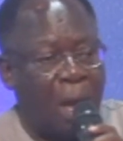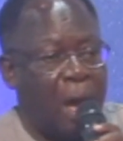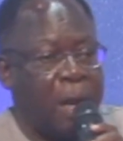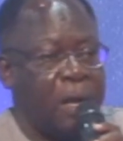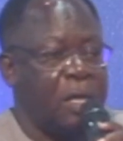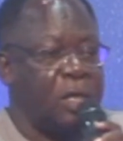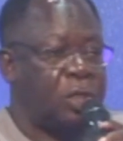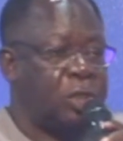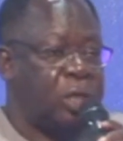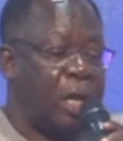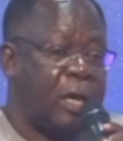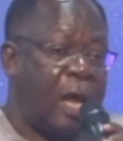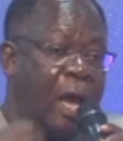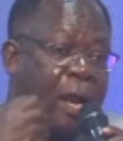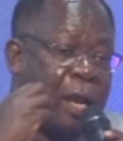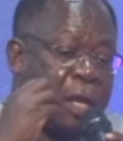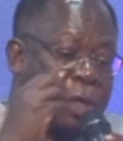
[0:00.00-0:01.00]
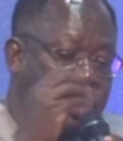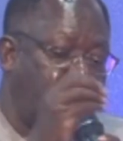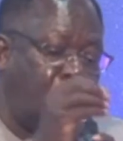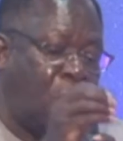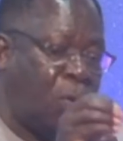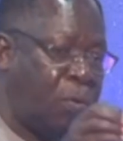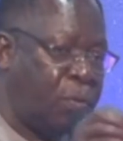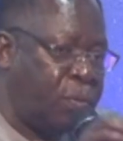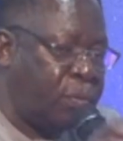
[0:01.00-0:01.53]
And he said, I let
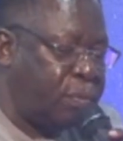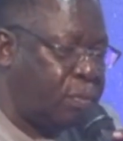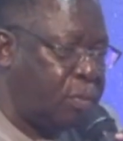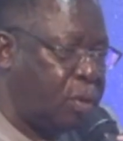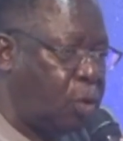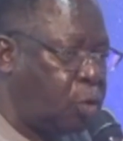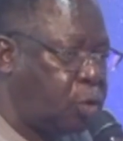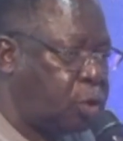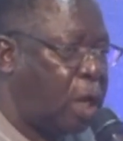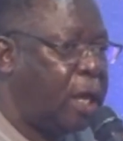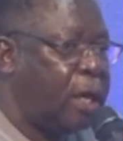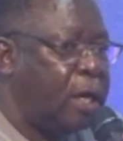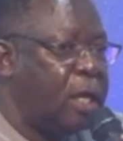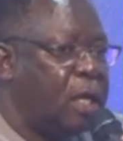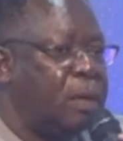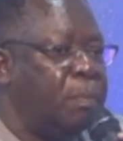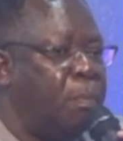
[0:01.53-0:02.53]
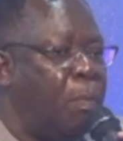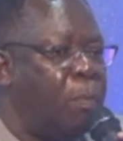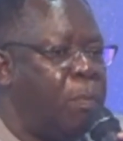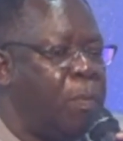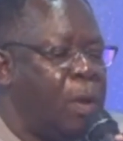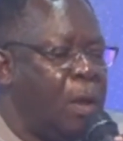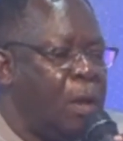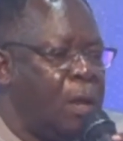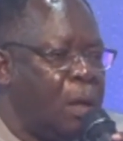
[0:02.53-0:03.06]
go because I need
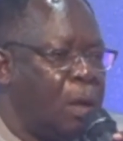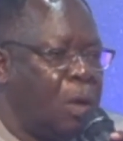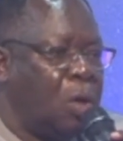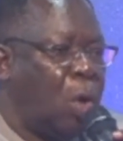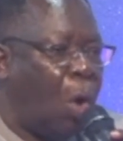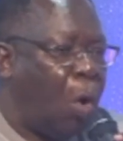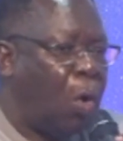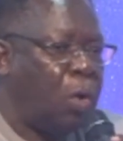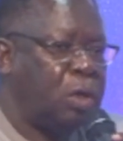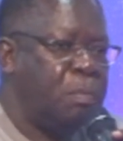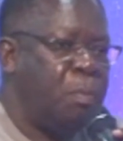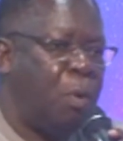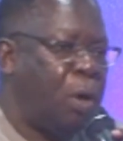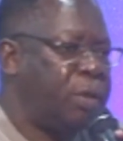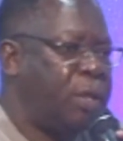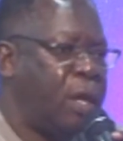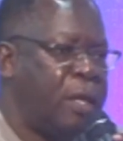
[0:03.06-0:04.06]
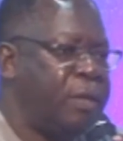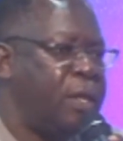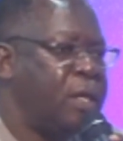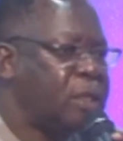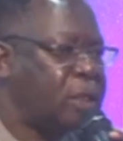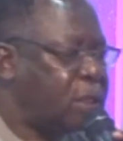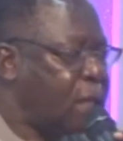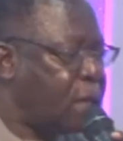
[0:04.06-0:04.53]
God more than these